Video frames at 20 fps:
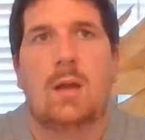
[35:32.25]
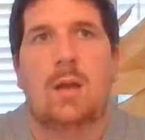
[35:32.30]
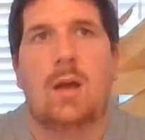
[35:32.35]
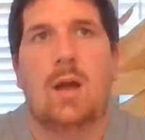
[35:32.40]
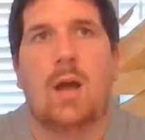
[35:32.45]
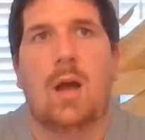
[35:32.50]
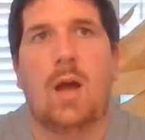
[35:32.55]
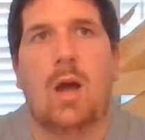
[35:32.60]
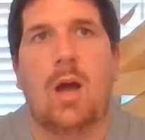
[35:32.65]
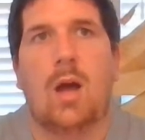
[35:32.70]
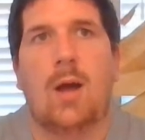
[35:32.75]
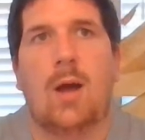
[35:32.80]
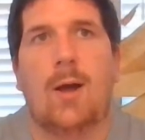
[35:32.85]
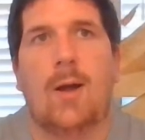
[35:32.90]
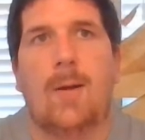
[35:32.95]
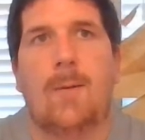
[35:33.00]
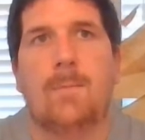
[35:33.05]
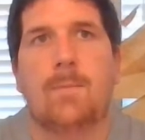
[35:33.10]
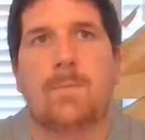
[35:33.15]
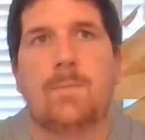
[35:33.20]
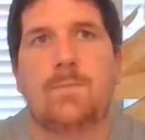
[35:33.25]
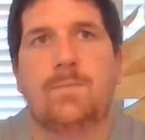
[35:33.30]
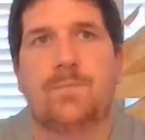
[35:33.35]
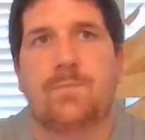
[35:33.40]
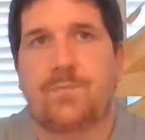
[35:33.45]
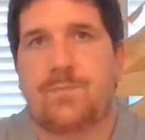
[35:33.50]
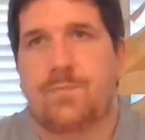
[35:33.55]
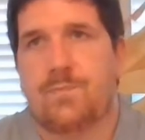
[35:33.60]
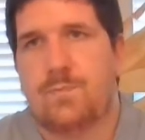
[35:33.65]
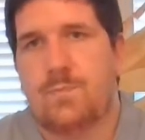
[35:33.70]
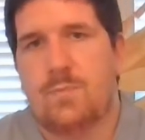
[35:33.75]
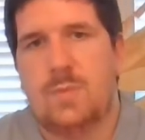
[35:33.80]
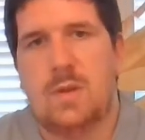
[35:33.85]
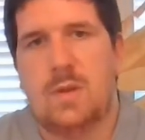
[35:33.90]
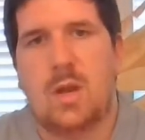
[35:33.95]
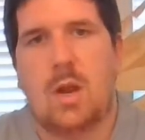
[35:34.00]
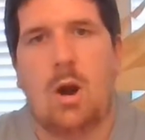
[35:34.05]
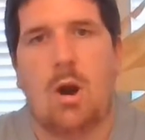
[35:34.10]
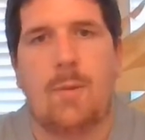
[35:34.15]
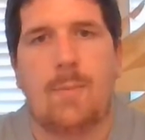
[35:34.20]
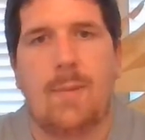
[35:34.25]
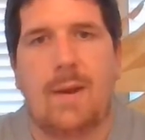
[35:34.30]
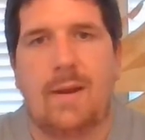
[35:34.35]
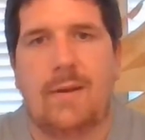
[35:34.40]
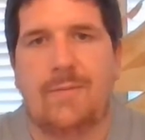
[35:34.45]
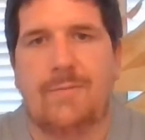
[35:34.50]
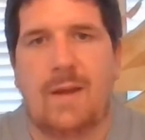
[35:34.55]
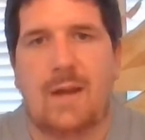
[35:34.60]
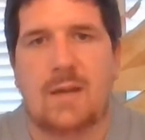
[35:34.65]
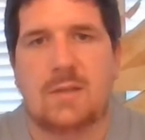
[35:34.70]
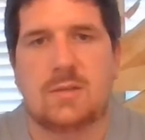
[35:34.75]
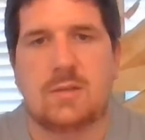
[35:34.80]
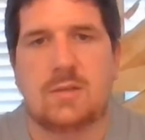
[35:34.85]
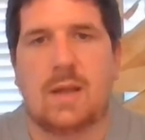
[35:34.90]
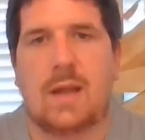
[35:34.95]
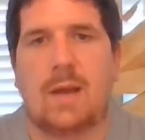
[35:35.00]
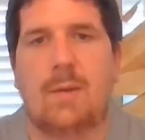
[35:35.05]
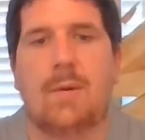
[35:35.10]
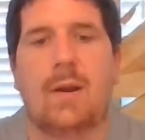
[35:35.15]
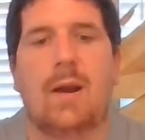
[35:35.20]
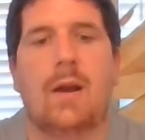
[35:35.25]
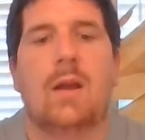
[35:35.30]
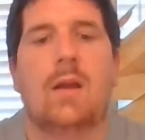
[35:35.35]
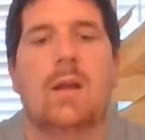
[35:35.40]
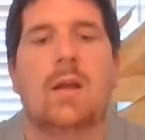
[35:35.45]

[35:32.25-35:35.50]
car manufacturers, okay, whatever.